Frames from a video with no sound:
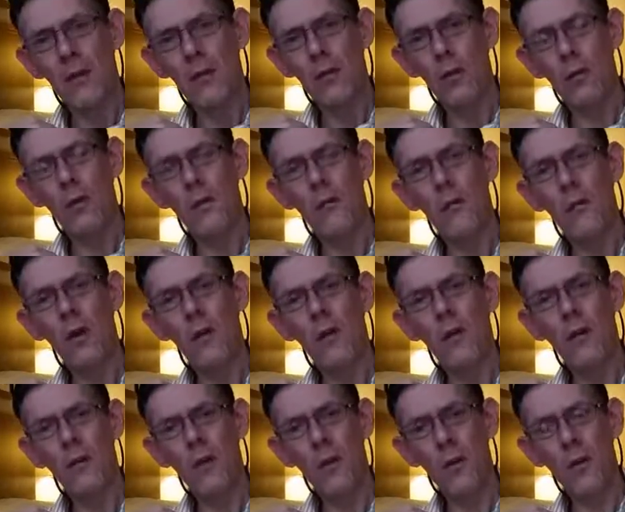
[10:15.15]
to be full of
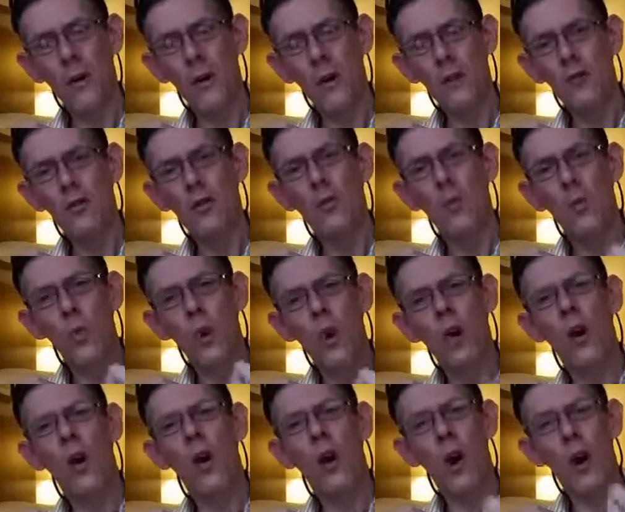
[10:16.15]
annoyance, to
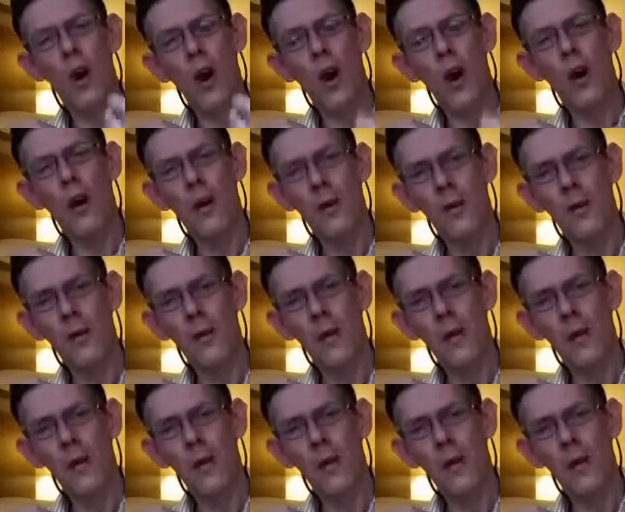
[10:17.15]
work hard.